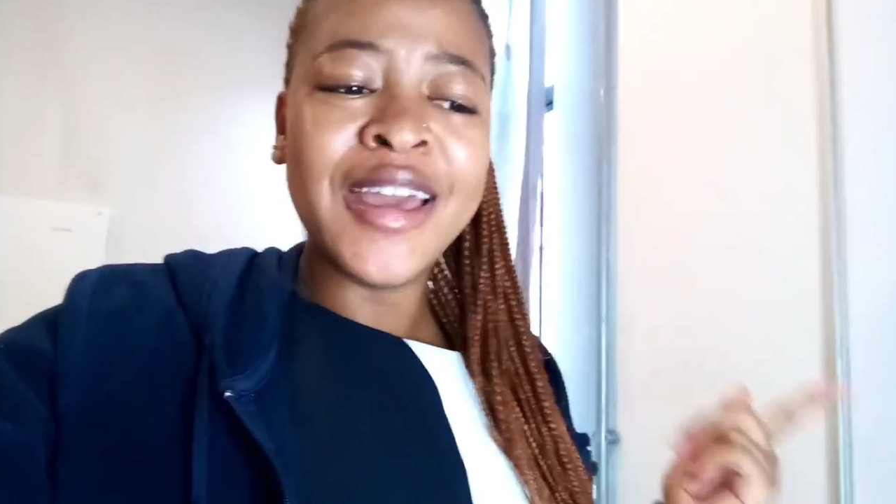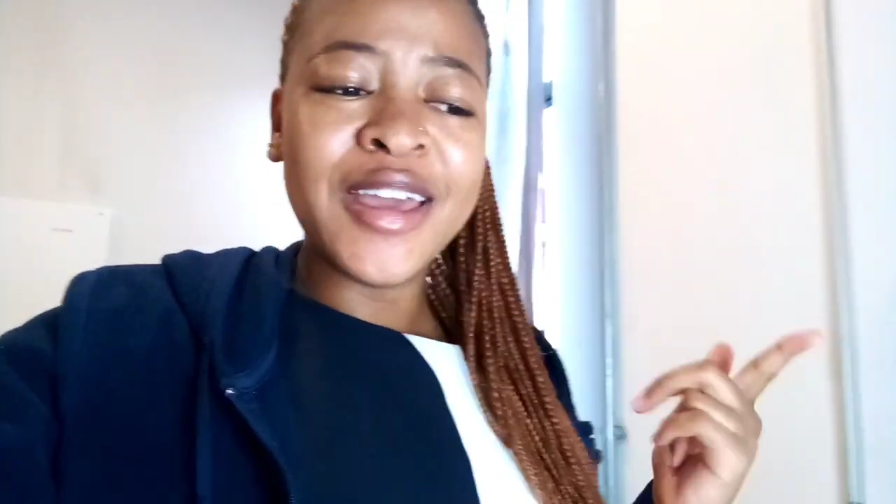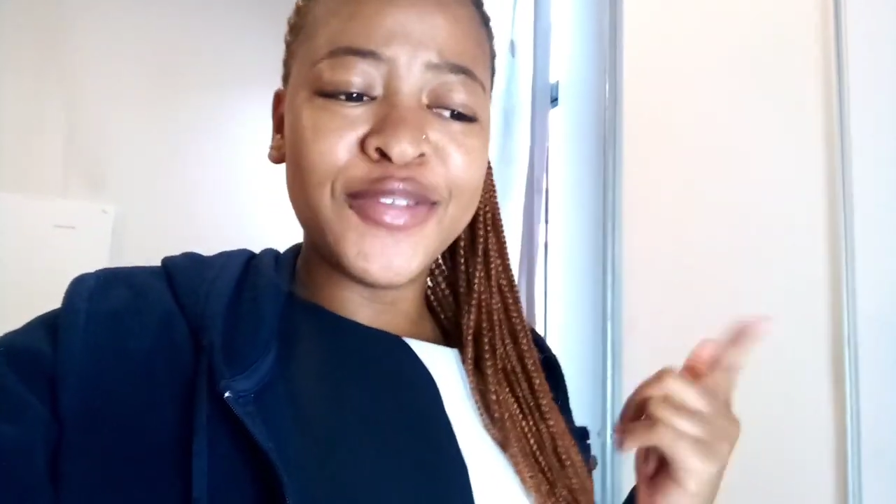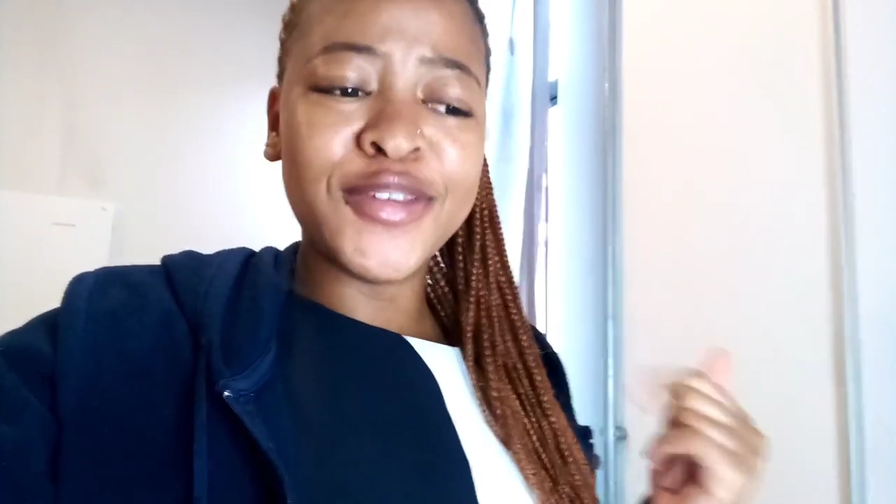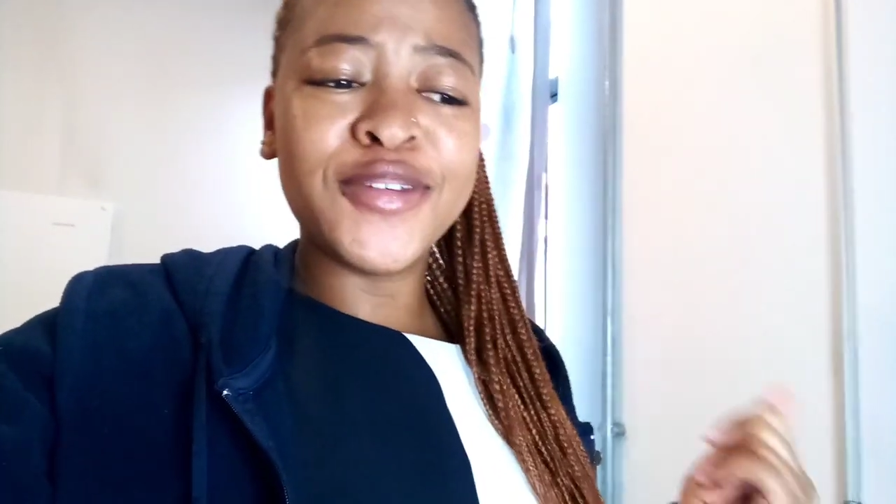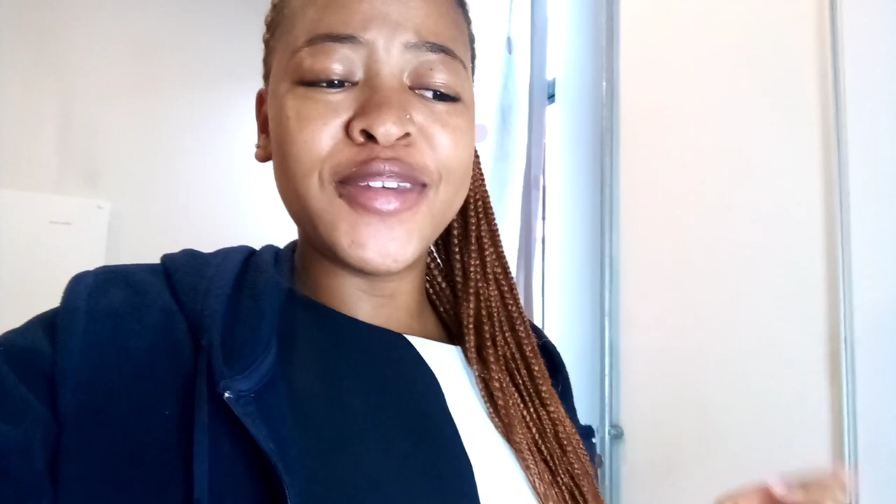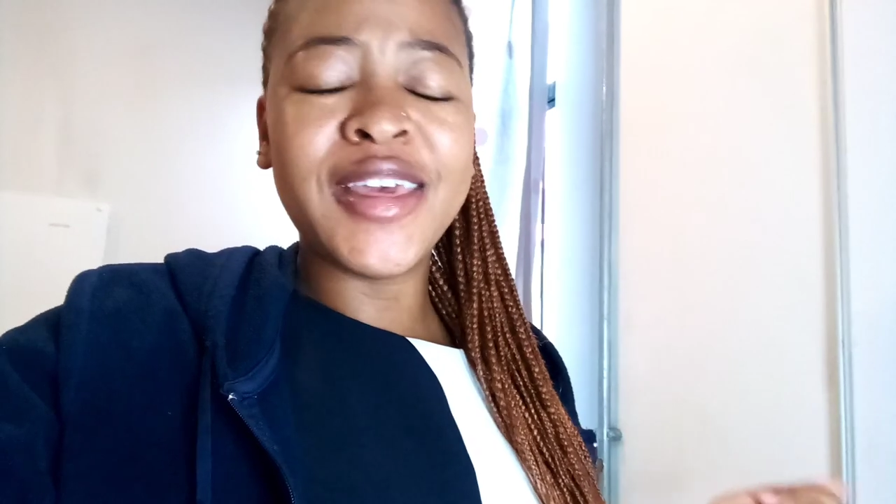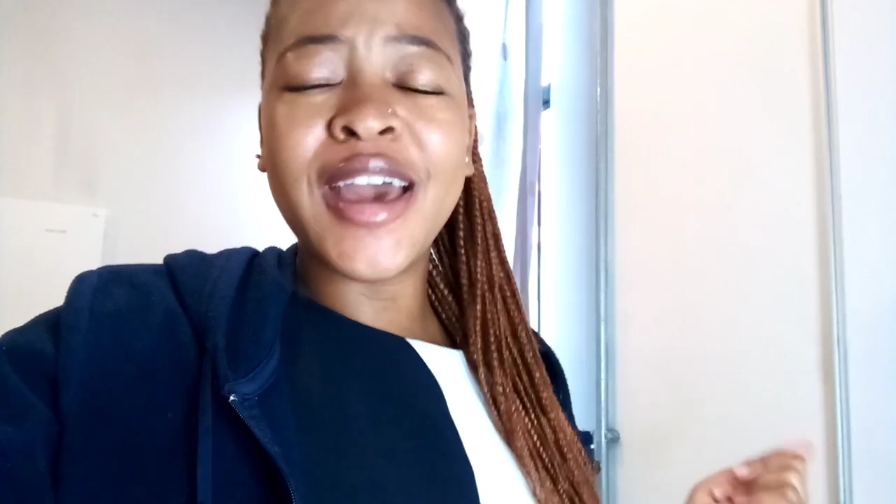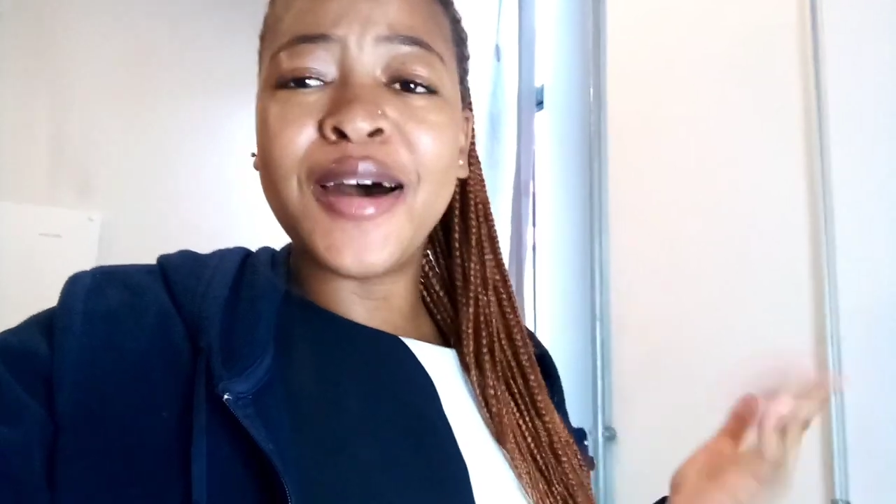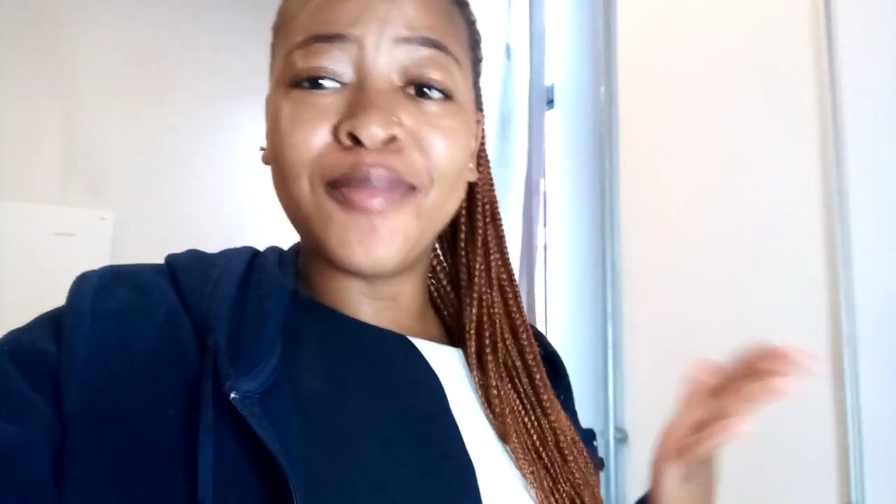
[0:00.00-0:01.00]
If you're new
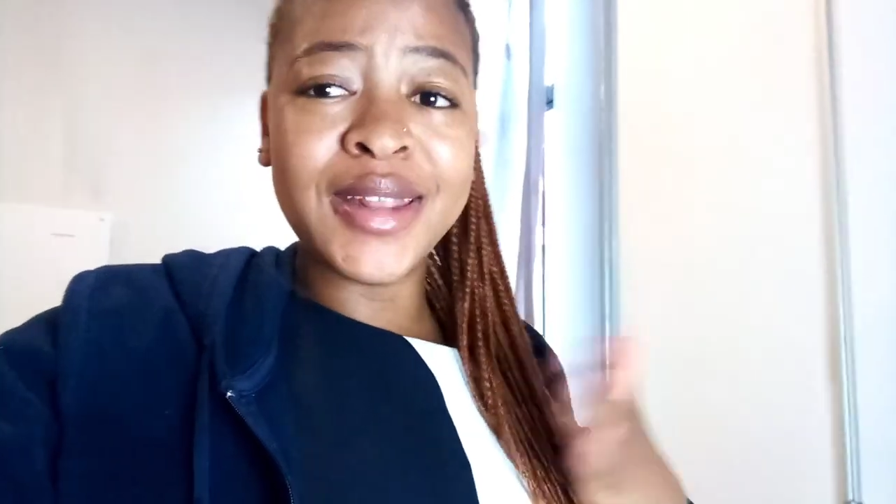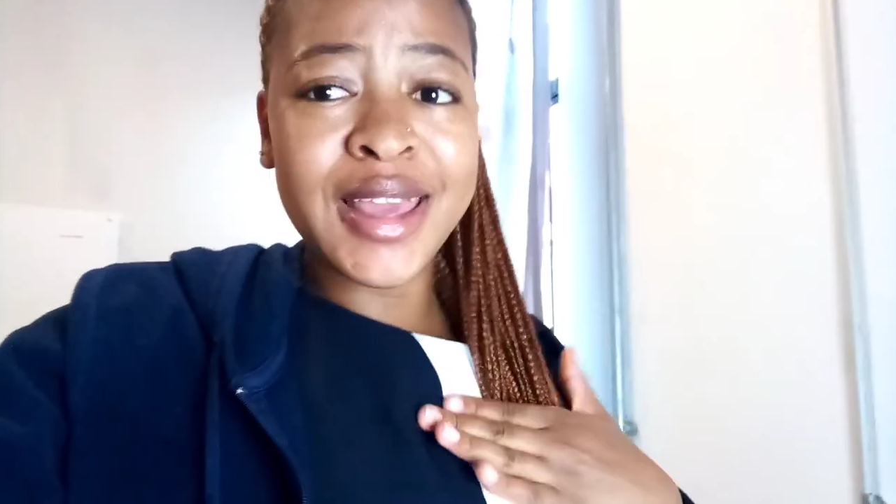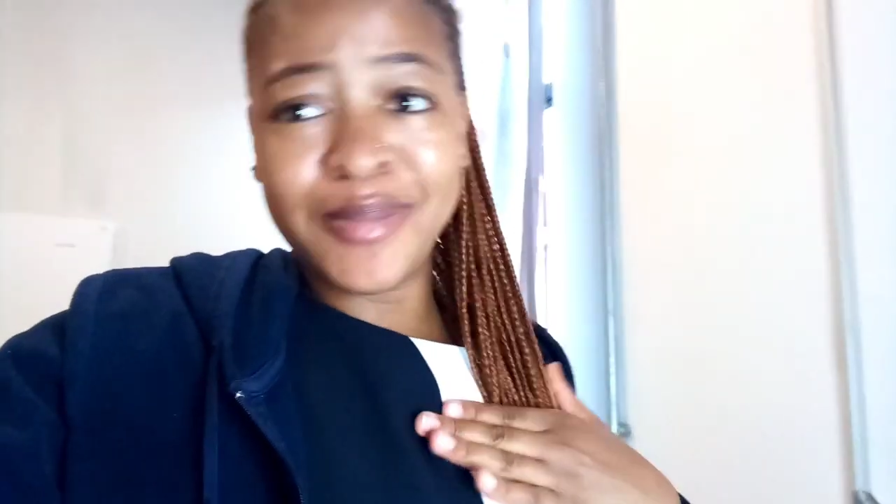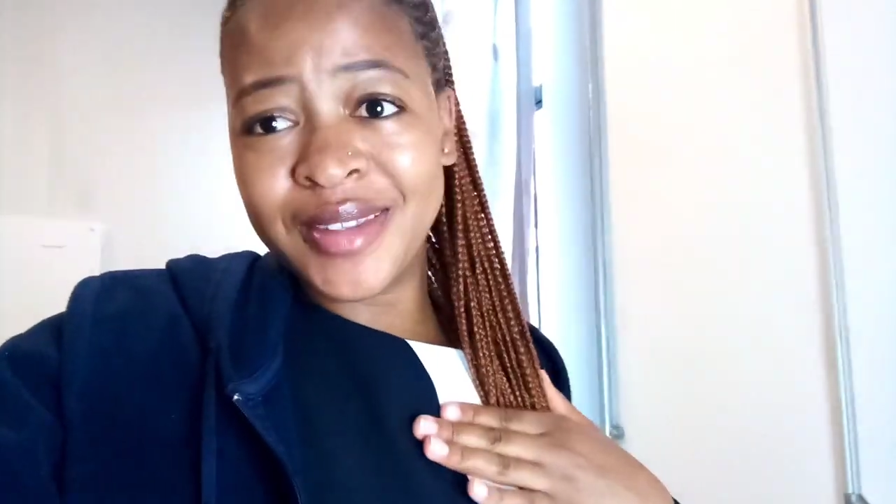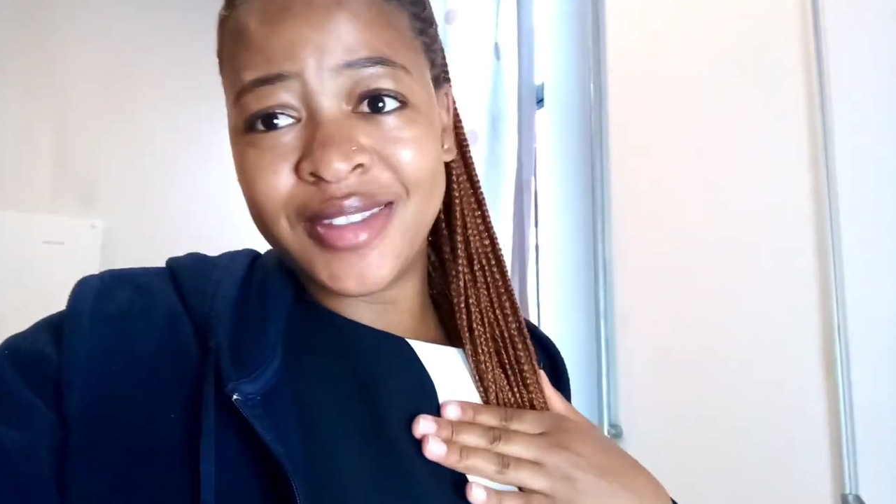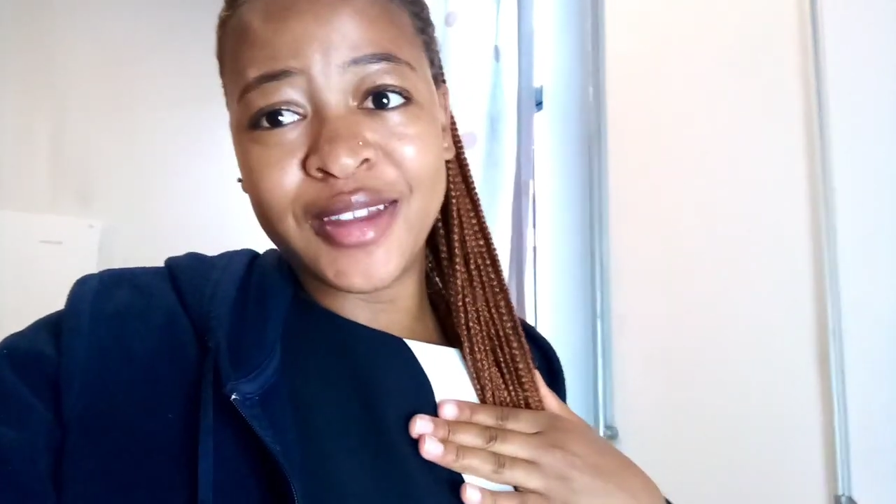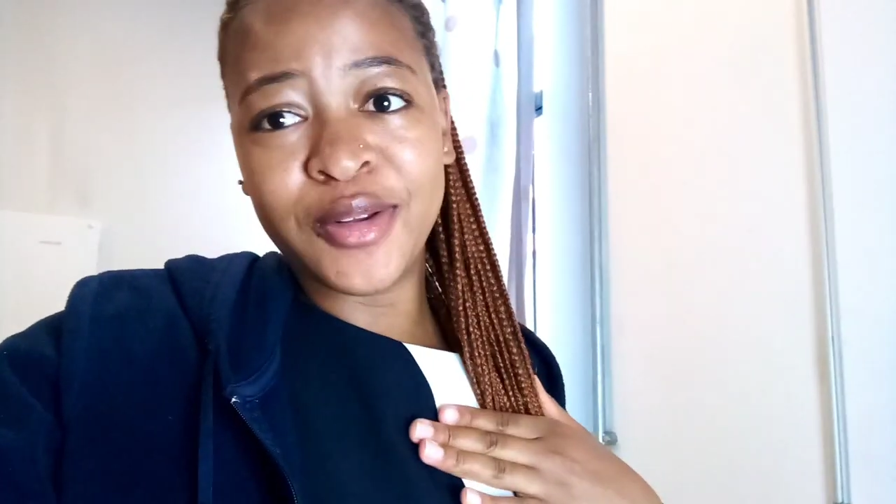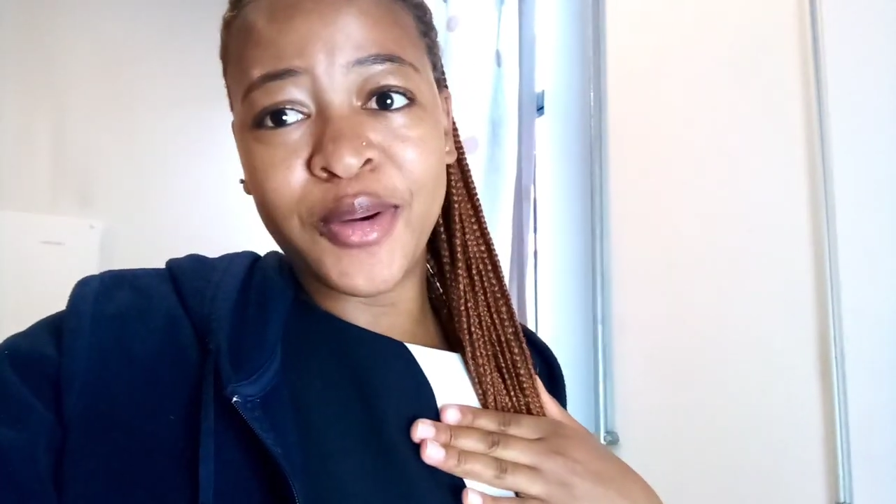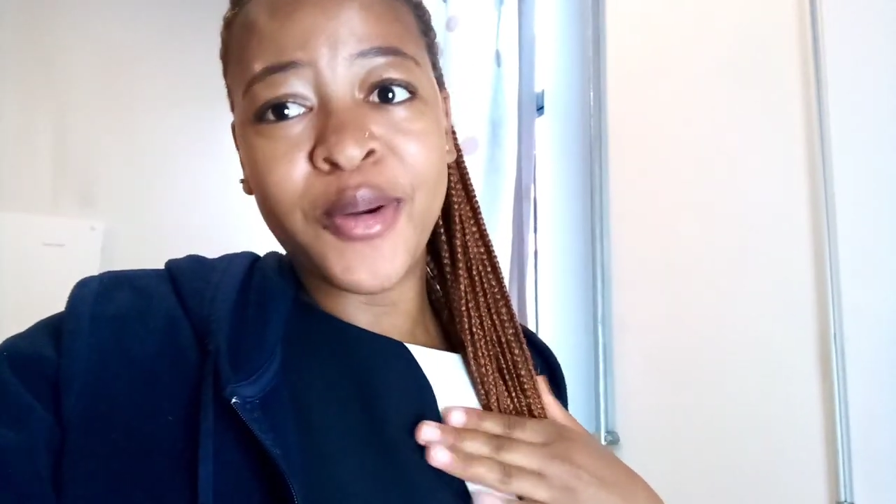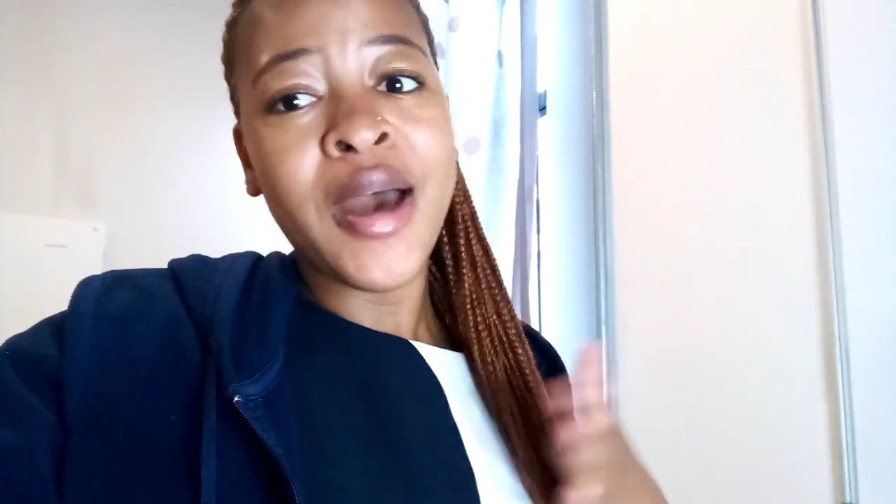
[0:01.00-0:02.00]
here, my name is
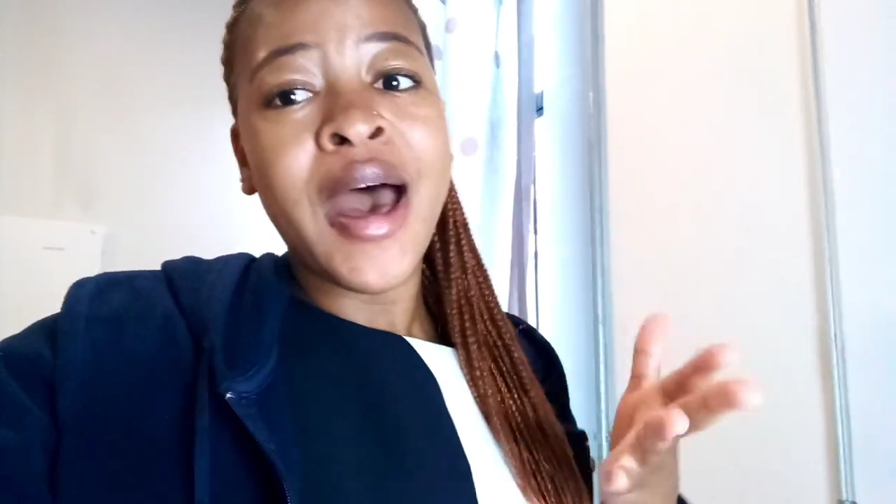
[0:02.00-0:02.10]
Thando.